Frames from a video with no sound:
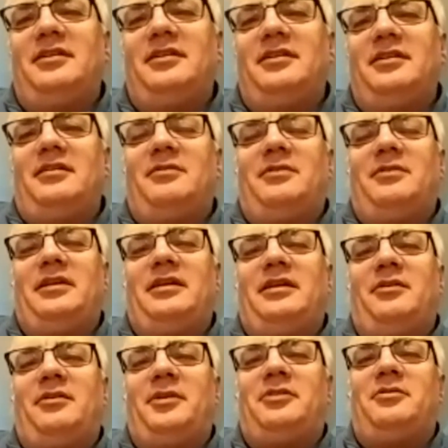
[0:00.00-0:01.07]
right now
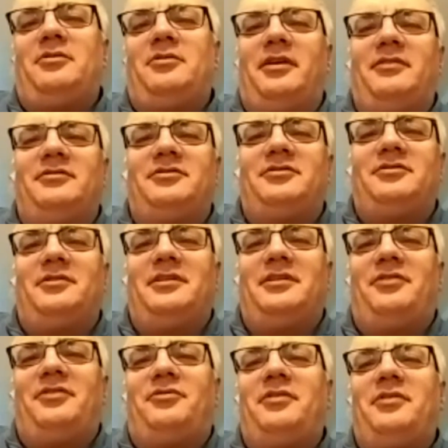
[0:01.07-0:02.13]
Bitcoin, so I need
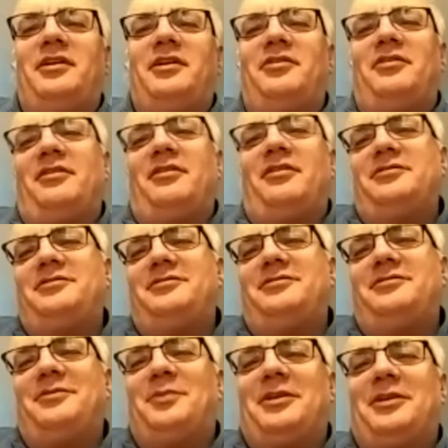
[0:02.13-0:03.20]
$300 of
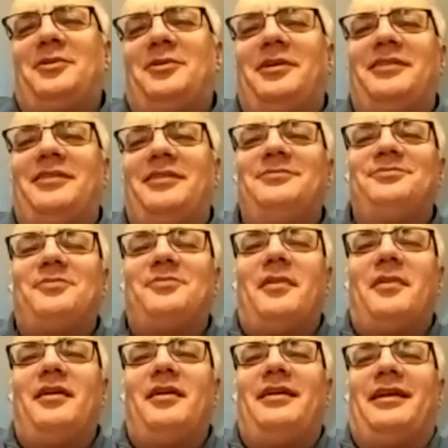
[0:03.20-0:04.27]
Bitcoin,
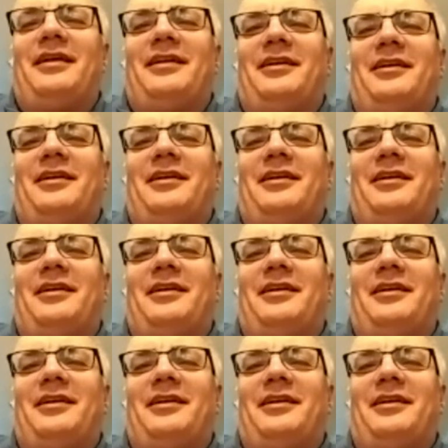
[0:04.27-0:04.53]
and I was